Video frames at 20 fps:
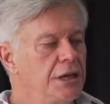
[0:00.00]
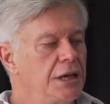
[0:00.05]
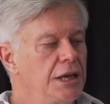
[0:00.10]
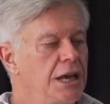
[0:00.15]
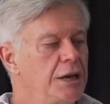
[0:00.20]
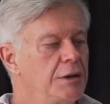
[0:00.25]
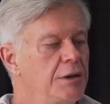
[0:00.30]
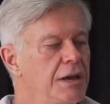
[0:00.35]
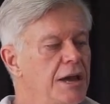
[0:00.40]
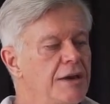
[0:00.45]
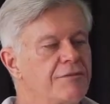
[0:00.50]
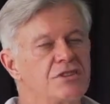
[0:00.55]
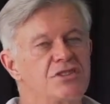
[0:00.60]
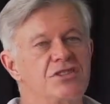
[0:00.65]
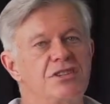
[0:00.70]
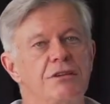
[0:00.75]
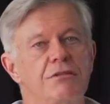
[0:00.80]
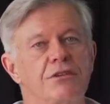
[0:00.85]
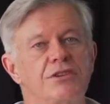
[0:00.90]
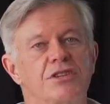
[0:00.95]
And you have a
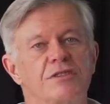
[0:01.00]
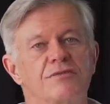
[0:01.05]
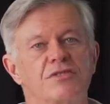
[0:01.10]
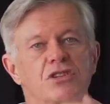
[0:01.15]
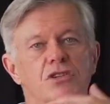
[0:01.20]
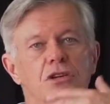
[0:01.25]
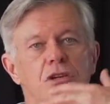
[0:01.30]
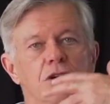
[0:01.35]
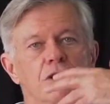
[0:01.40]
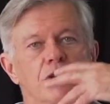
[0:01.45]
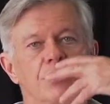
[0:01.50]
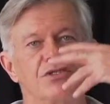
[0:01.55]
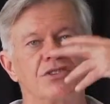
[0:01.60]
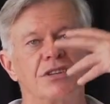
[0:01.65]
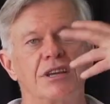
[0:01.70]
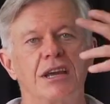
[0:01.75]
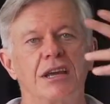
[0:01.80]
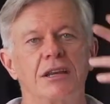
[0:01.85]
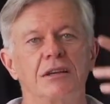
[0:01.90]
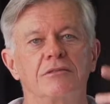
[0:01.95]
series of slurs,
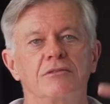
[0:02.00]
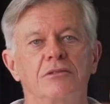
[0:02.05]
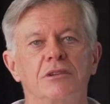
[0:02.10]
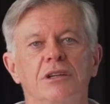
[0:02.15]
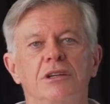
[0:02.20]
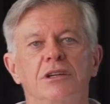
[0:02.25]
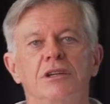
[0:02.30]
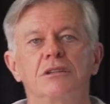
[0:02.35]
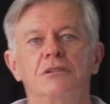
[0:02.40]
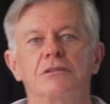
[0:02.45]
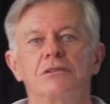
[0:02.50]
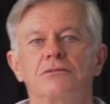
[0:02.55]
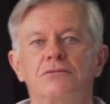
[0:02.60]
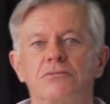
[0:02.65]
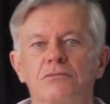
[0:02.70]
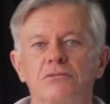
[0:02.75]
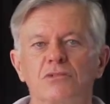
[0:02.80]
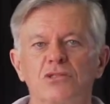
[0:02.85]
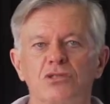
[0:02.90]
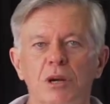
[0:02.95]
and
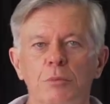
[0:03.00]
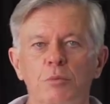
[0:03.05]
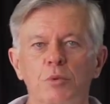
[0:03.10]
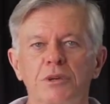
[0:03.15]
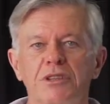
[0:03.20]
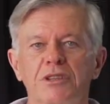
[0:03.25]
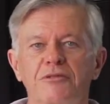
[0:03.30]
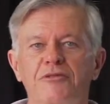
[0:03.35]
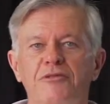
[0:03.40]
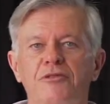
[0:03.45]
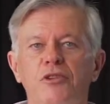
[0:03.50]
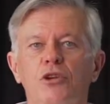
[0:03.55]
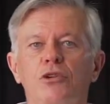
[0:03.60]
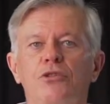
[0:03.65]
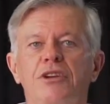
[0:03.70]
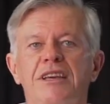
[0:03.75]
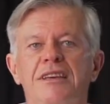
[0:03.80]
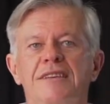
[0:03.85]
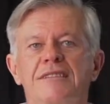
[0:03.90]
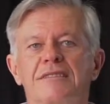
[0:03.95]
the trouble with the
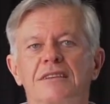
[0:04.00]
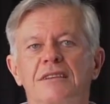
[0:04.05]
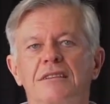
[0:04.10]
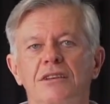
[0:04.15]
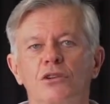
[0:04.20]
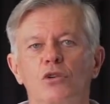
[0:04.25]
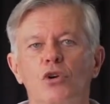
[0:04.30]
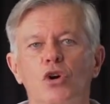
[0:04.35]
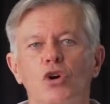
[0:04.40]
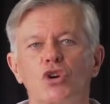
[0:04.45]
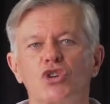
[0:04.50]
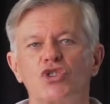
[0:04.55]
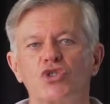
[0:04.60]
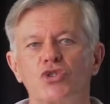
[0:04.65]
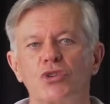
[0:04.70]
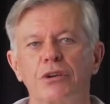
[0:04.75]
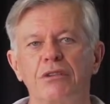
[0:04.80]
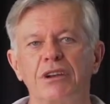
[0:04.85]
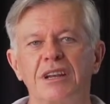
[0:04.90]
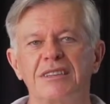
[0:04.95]
flute is in the
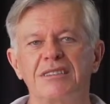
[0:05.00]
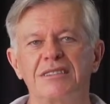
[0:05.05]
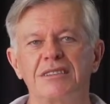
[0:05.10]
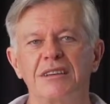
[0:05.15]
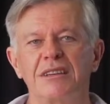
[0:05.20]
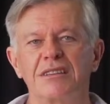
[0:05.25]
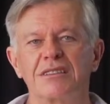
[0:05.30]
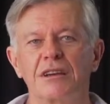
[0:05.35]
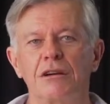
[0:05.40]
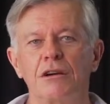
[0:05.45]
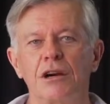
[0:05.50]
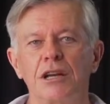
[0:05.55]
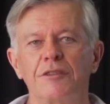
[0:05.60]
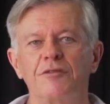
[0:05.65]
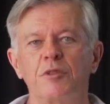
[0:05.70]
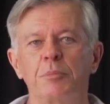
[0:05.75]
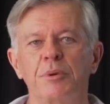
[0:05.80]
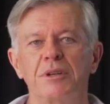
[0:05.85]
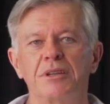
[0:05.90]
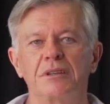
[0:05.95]
orchestra, it's kind
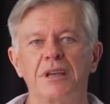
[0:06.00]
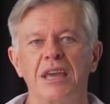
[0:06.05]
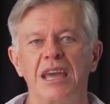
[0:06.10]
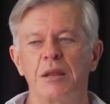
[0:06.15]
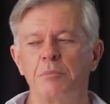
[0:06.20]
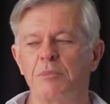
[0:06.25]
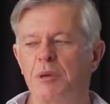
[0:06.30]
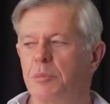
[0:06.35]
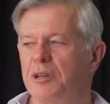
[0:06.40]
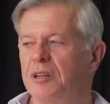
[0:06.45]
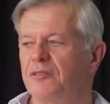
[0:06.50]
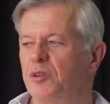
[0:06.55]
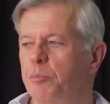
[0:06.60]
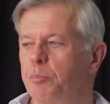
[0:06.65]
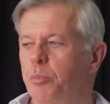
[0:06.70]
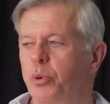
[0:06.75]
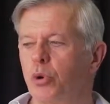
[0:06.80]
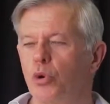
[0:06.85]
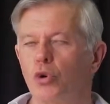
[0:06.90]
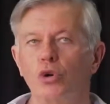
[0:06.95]
of can be a bit of a
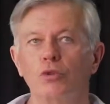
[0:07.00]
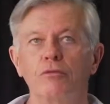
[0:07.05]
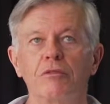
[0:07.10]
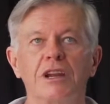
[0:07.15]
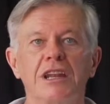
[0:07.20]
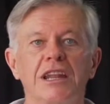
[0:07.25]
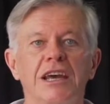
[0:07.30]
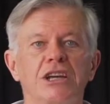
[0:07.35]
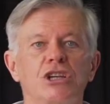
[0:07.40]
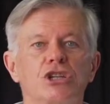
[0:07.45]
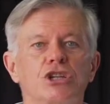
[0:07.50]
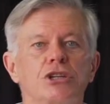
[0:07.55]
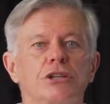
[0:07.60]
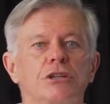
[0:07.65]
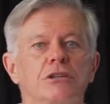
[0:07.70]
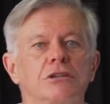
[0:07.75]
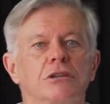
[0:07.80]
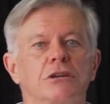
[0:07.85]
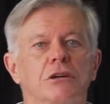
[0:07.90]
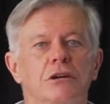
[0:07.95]
poor
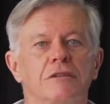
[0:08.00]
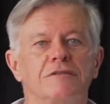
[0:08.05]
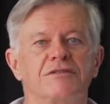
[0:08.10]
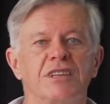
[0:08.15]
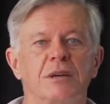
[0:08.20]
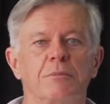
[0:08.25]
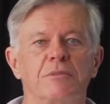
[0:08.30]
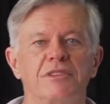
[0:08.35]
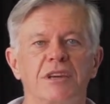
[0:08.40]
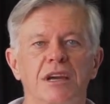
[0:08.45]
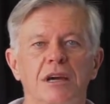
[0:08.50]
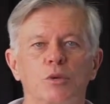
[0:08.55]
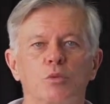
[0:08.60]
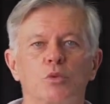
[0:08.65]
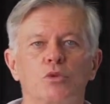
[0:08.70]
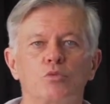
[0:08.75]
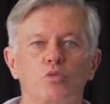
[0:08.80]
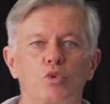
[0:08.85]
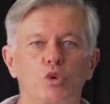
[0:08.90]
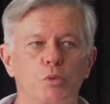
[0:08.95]
relation of some of the other
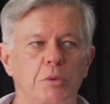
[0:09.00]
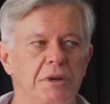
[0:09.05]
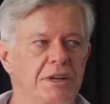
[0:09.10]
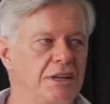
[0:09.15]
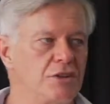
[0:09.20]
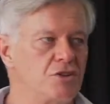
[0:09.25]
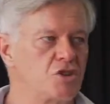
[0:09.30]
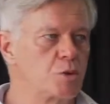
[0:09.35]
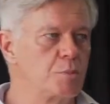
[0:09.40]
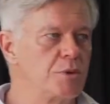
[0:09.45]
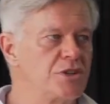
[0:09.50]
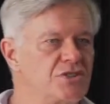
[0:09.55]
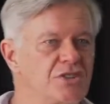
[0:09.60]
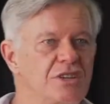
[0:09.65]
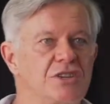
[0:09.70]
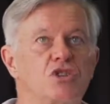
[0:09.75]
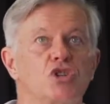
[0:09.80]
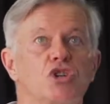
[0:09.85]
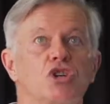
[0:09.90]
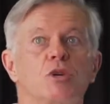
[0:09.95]
woodwind instruments
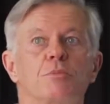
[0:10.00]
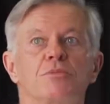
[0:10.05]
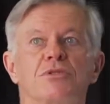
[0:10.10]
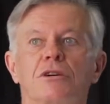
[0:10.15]
in terms